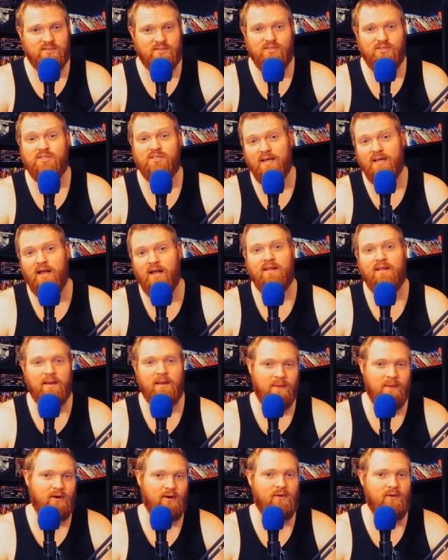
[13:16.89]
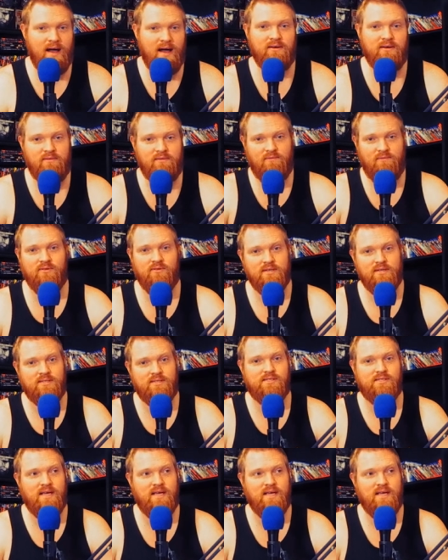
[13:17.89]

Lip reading: just like I like my grounded flicks.